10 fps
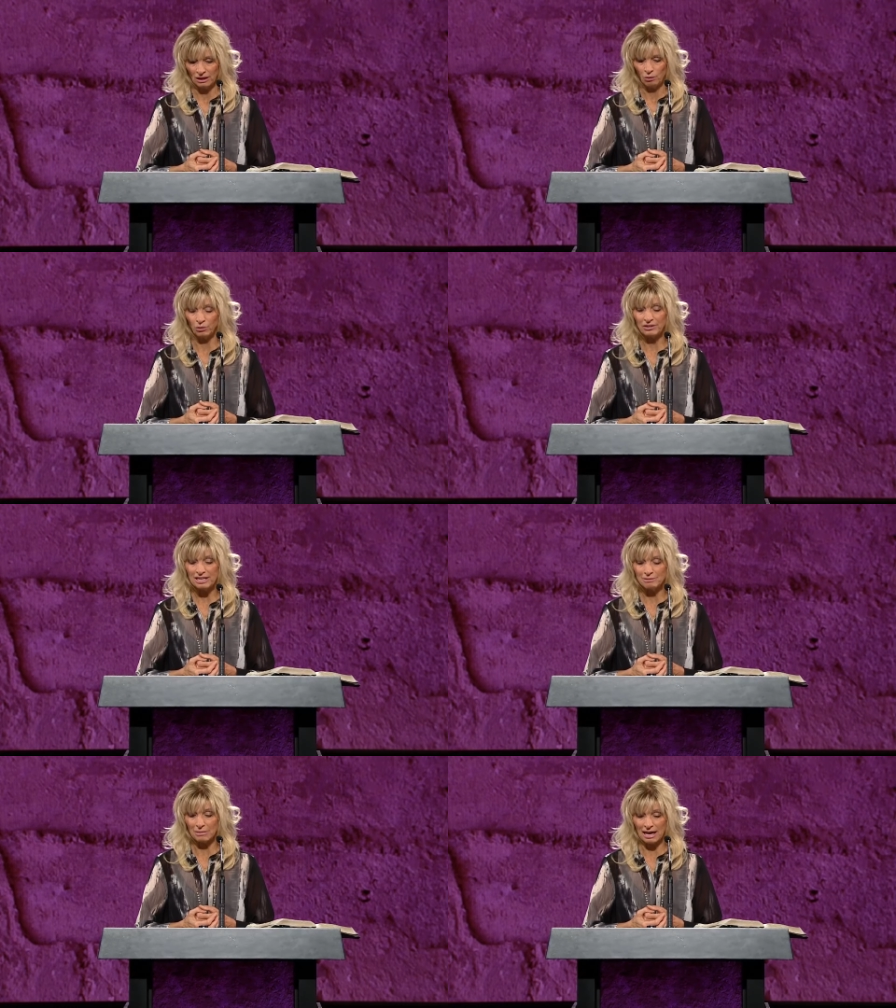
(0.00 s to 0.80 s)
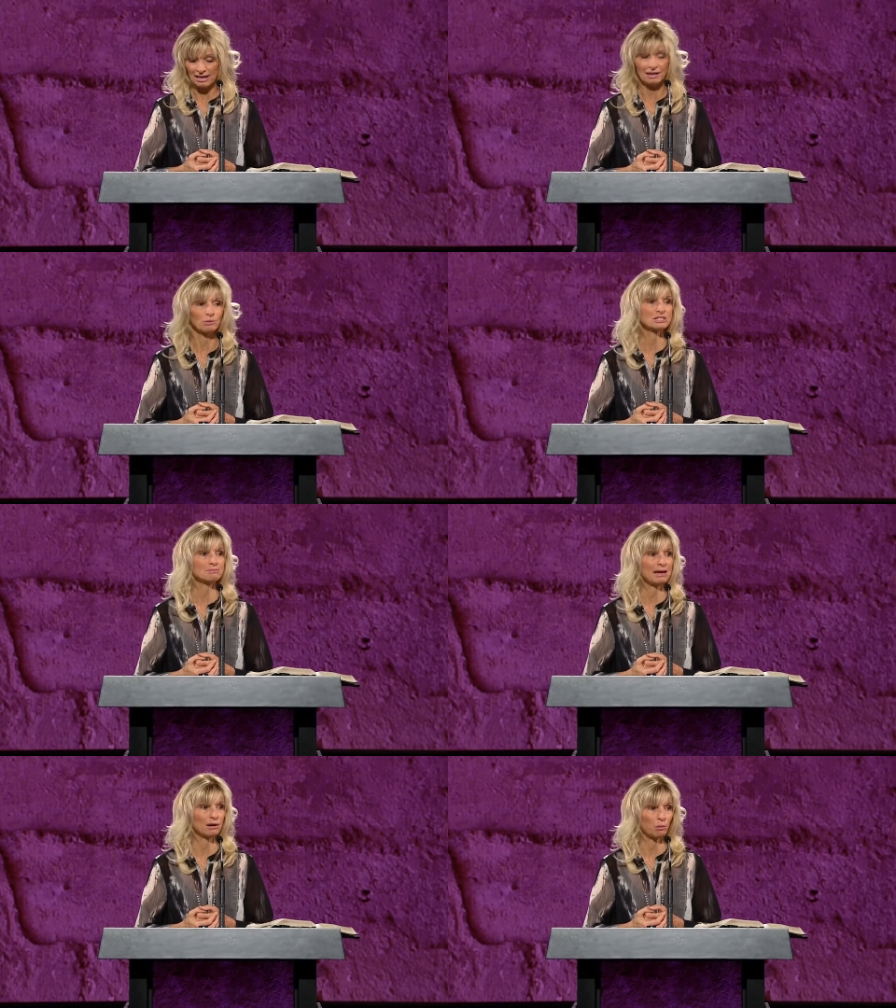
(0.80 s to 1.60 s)
Well, Nehemiah was
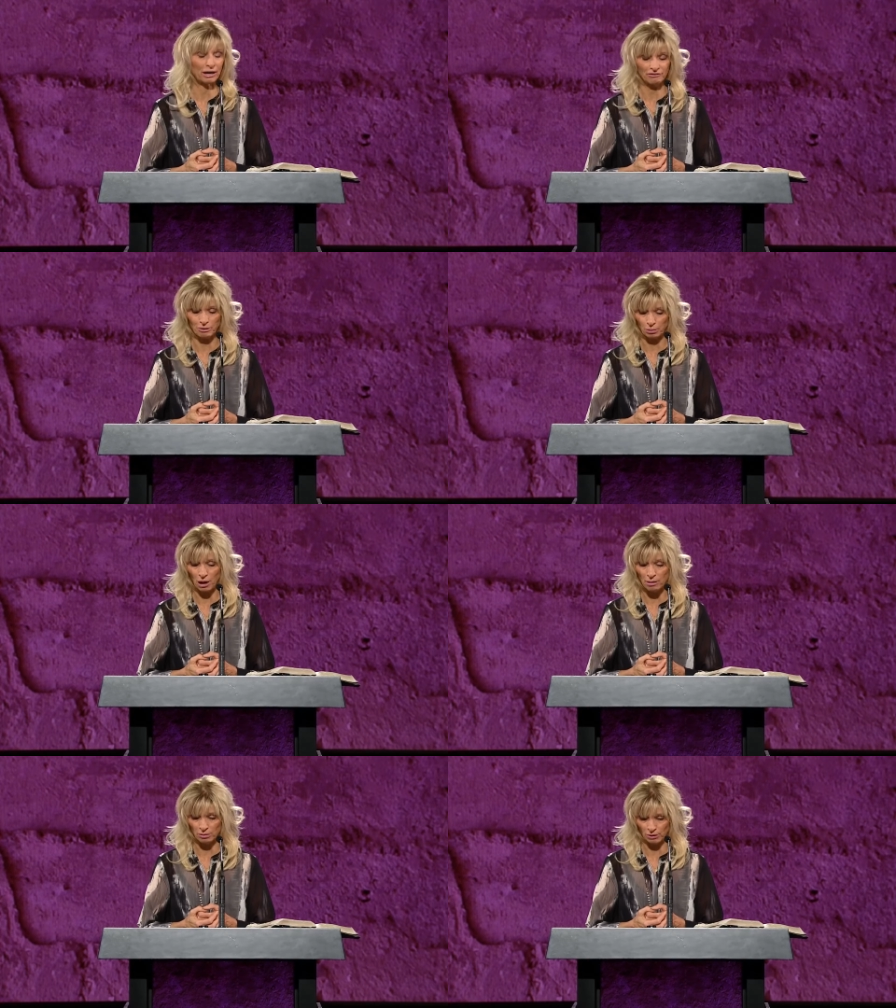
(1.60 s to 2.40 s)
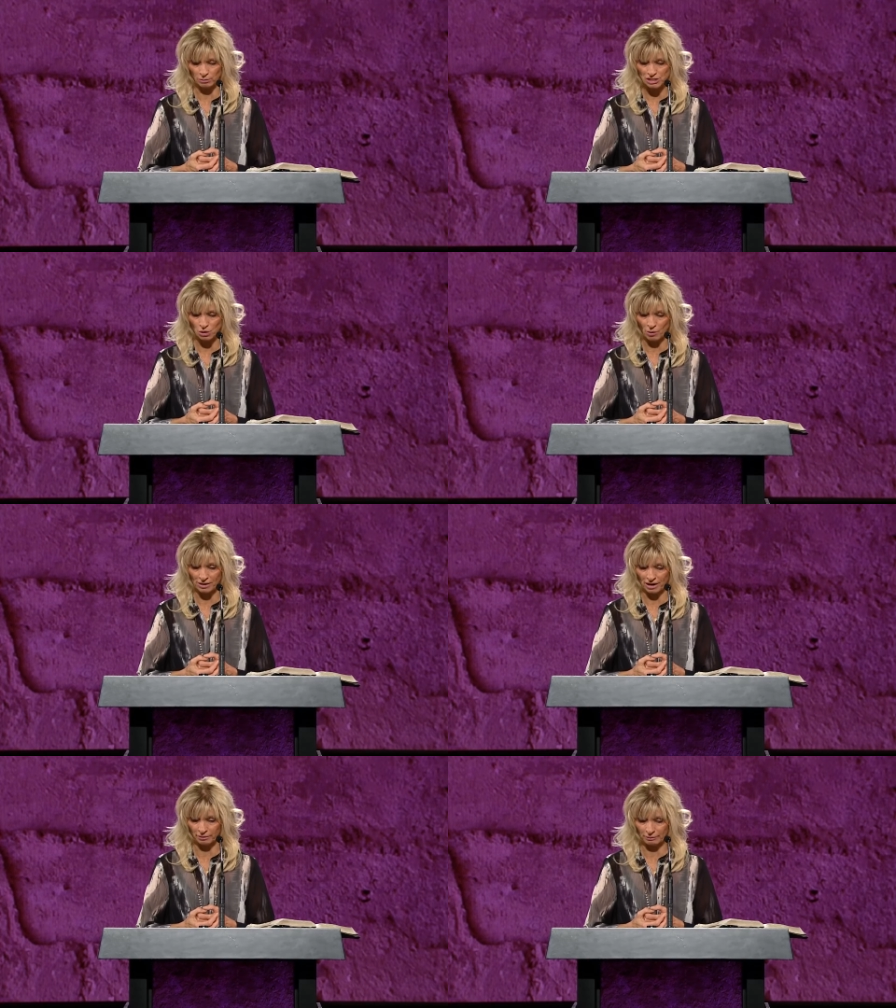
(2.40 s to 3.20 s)
made aware of the problem that was going
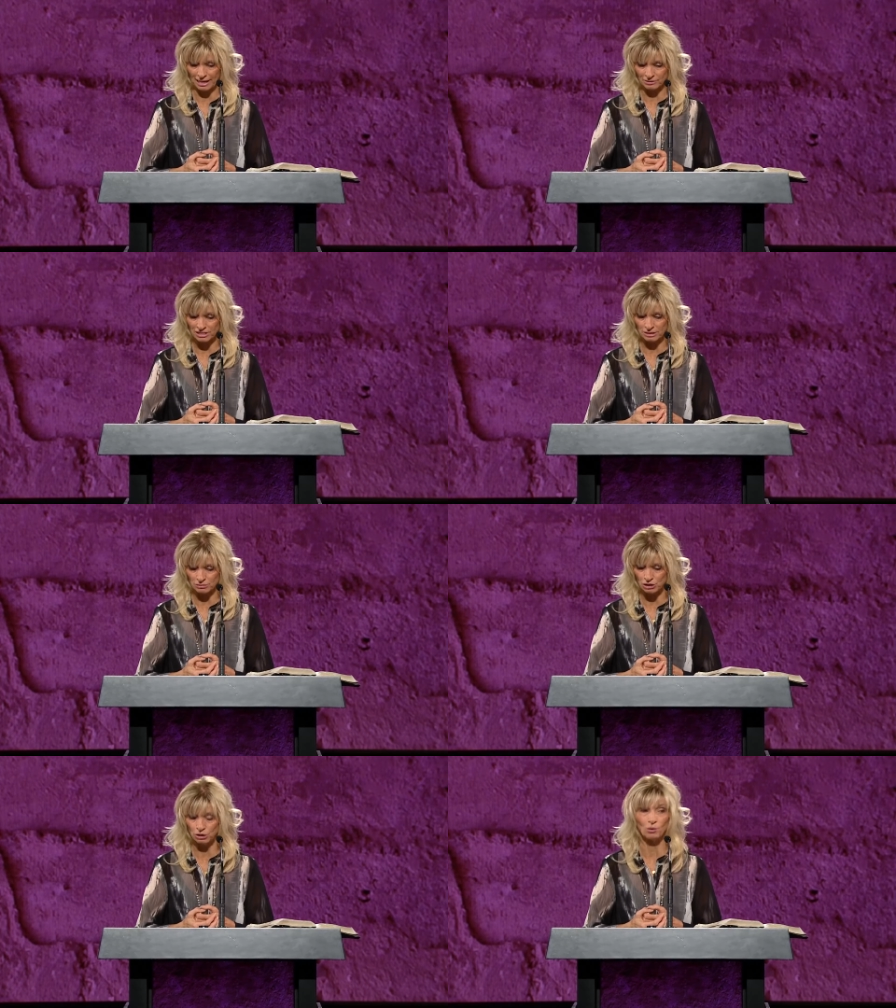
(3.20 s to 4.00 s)
on around him, too.